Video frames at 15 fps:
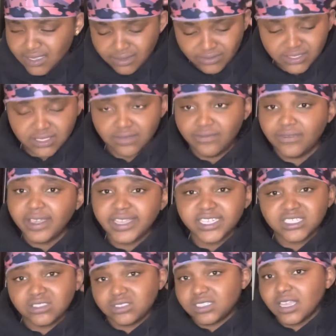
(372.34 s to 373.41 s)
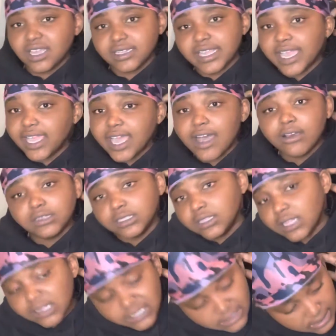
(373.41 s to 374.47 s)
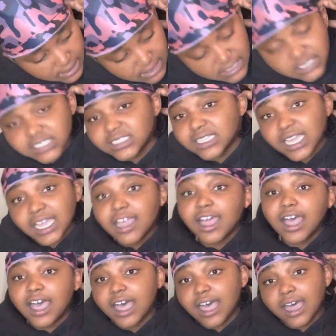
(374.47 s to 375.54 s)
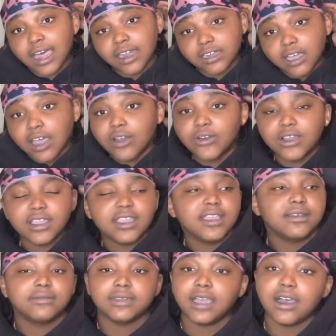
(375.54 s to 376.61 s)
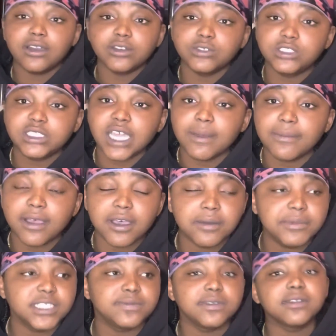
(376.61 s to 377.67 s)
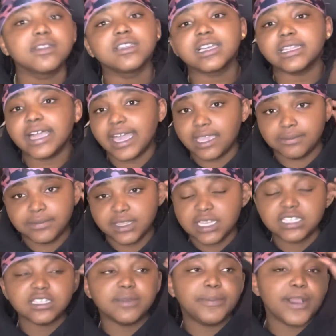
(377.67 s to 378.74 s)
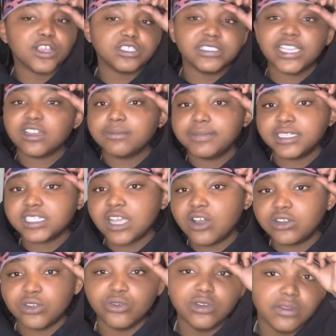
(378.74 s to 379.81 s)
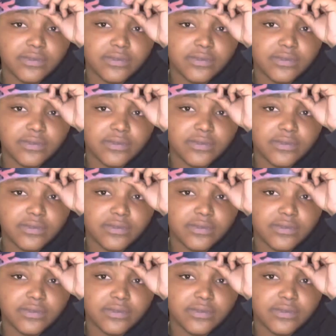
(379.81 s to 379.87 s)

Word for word: what the fuck is you talking? Like, I don't know. What the hell is you talking? I don't know. I don't know what you're talking about. Must have been looking like, bitch, impersonator, bitch. I don't know who the